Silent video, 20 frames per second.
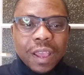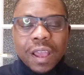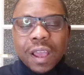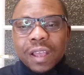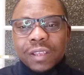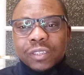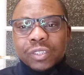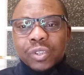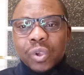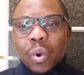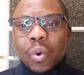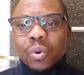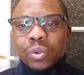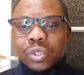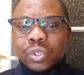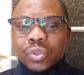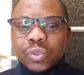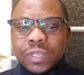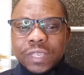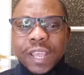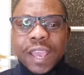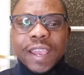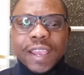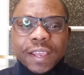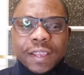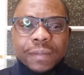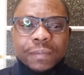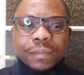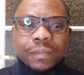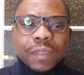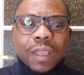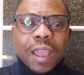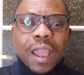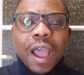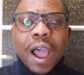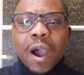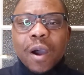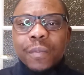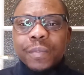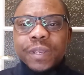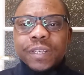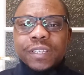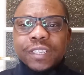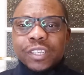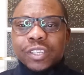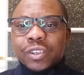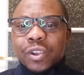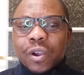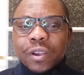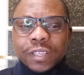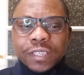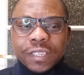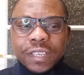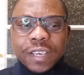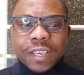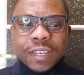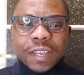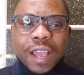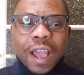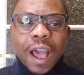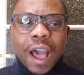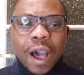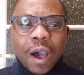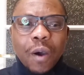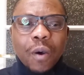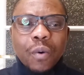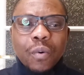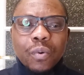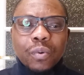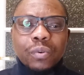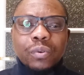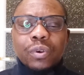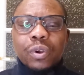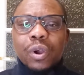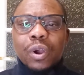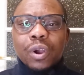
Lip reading: So today I'll be discussing how